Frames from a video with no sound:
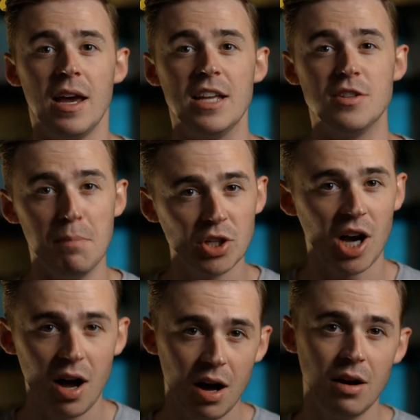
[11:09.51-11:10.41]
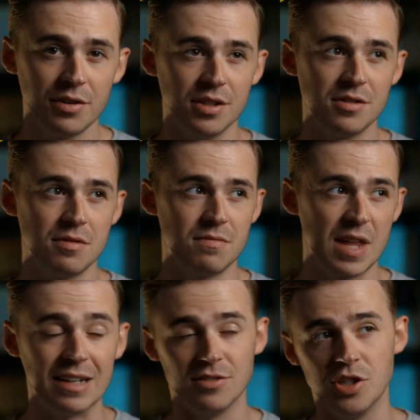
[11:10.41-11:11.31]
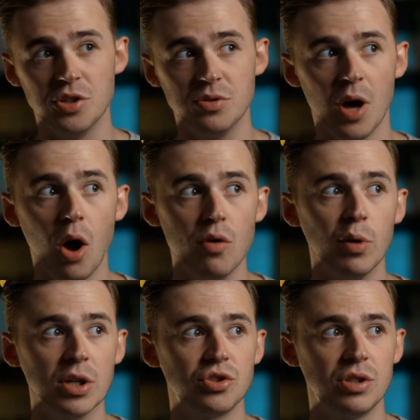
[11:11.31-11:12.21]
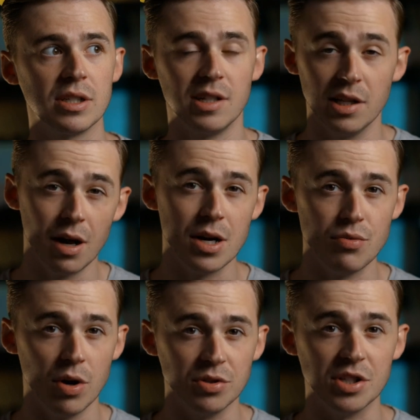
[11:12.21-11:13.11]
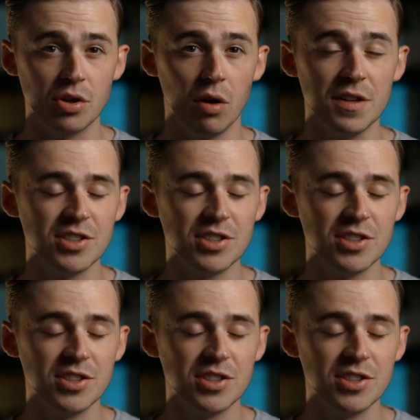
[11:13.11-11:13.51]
It's a much harder thing to do to over extract light roasted coffee,